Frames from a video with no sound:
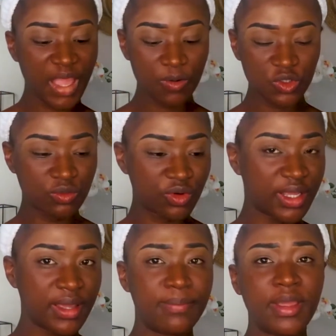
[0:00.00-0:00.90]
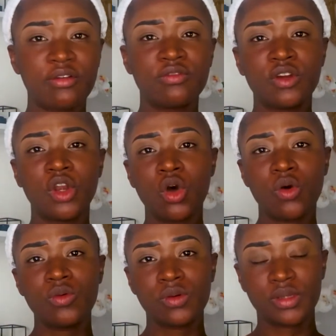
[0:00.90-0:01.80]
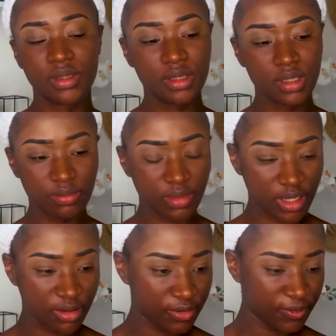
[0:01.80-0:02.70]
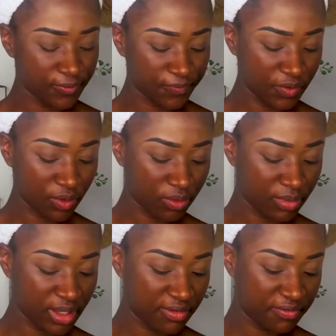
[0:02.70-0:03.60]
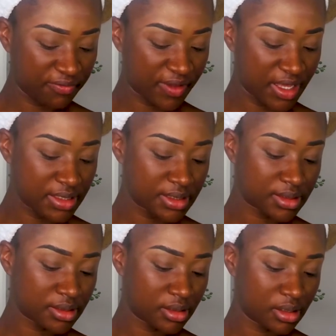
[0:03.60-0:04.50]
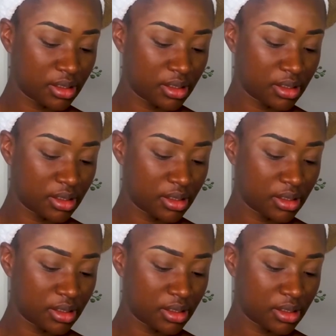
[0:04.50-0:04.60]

I want to bring a bit of glow in my on my face,